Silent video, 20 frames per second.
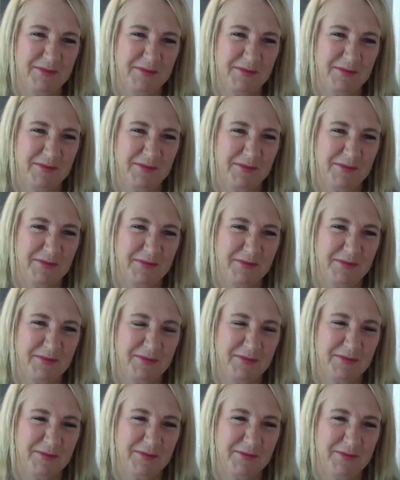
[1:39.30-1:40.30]

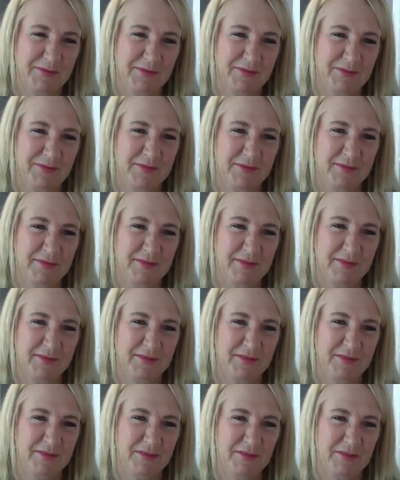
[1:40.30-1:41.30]

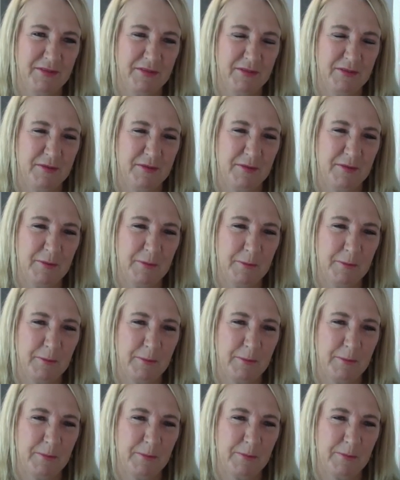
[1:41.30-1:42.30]

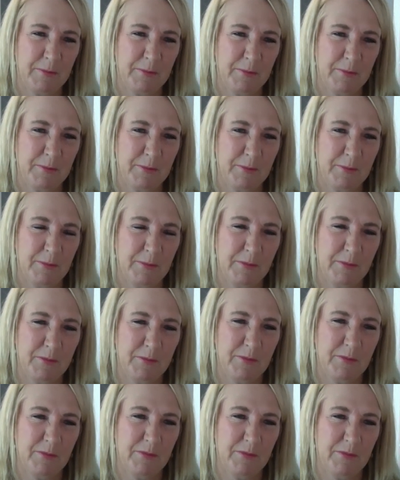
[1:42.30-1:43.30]

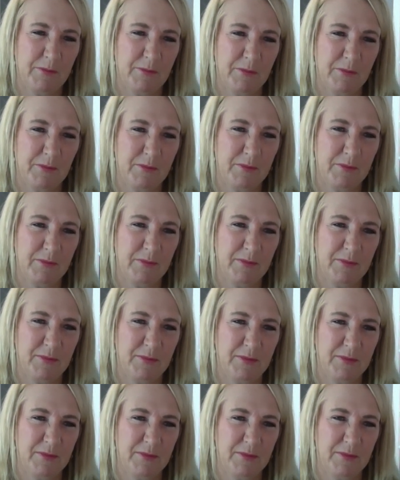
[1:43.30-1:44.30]

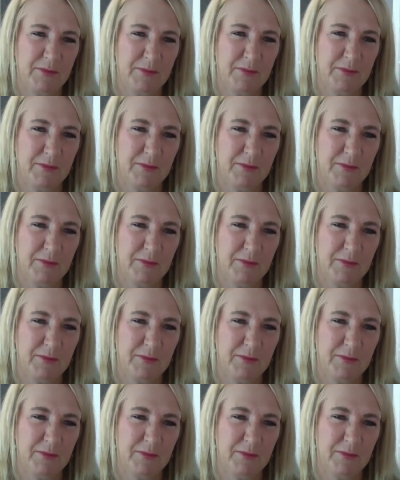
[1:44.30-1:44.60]
[no speech]